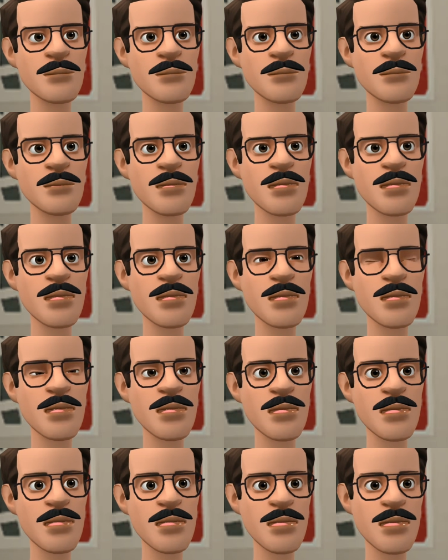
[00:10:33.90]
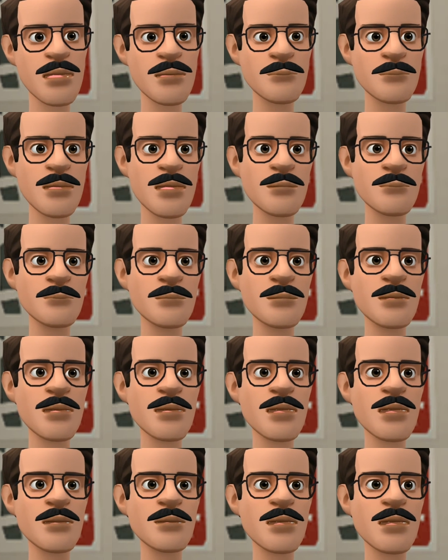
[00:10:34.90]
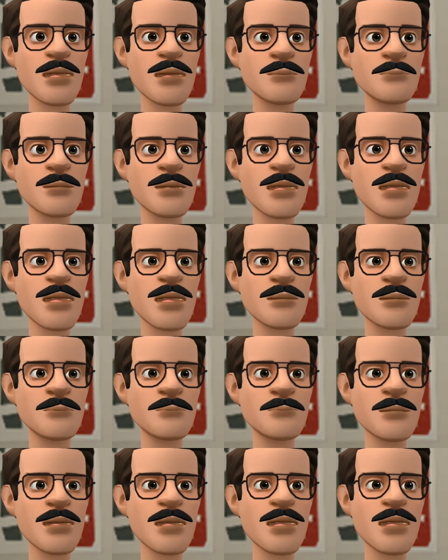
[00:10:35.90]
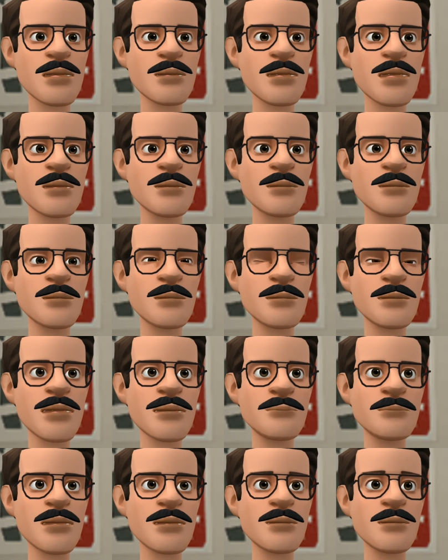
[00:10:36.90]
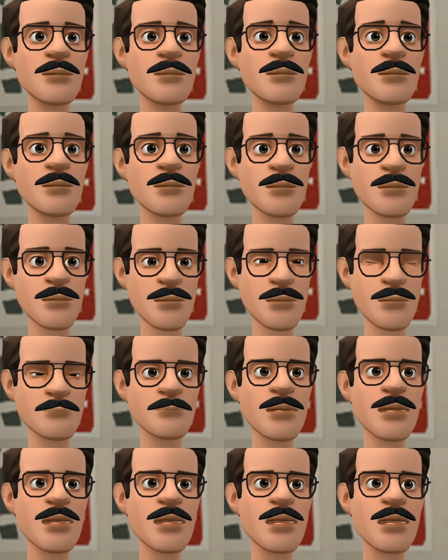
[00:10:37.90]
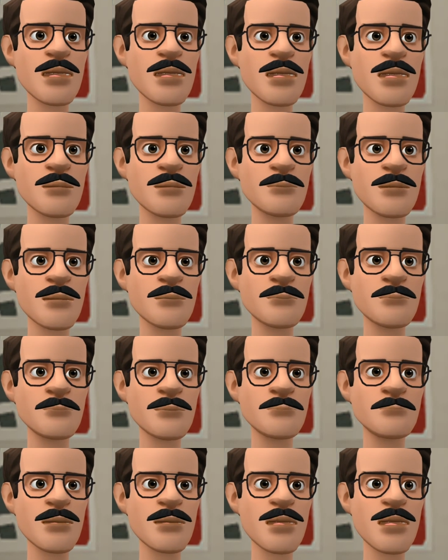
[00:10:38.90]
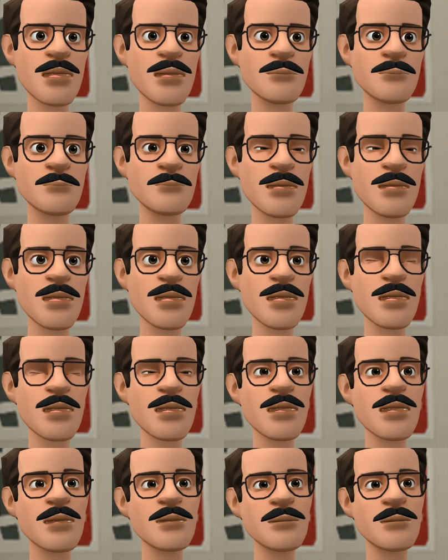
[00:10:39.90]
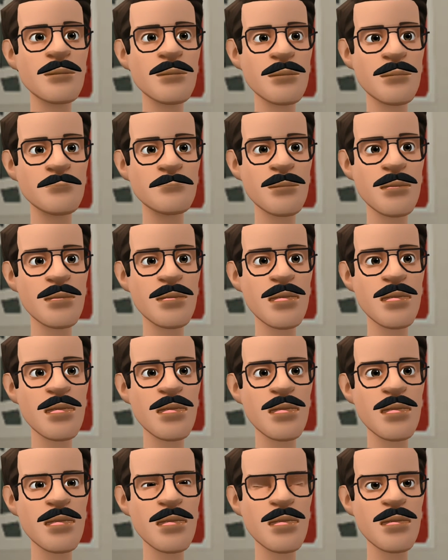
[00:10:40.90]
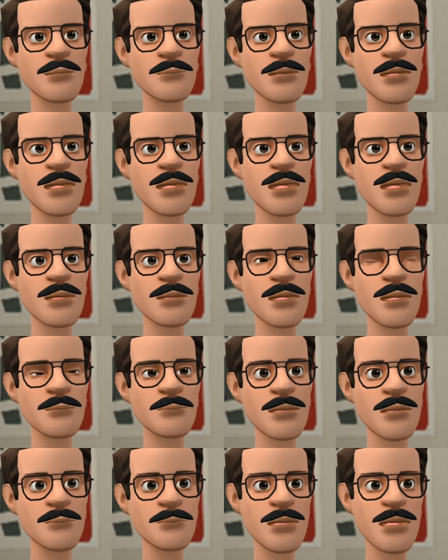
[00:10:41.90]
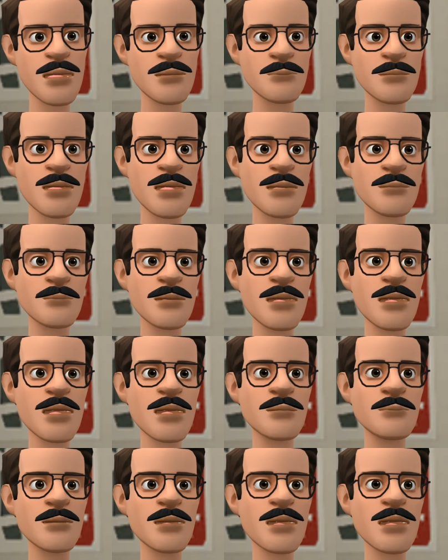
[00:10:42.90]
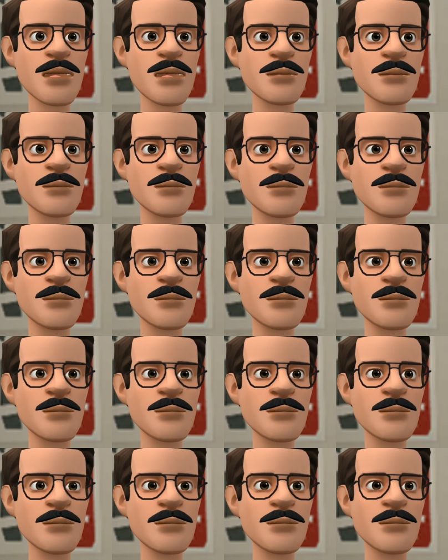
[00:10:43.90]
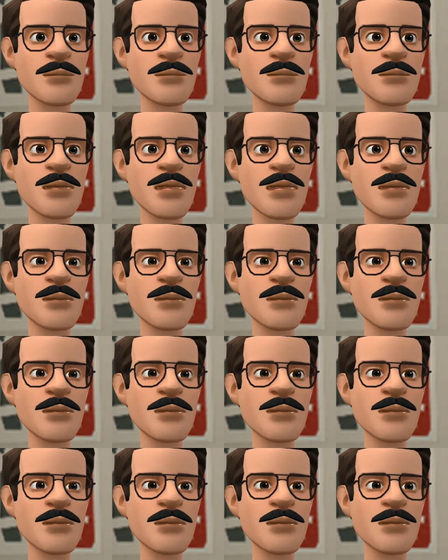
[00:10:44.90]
in r is equal to d by 2 or s is equal to 2 pi r, the factor 2 is an exact number and it can be written as 2.0, 2.00 or 2.000. Okay.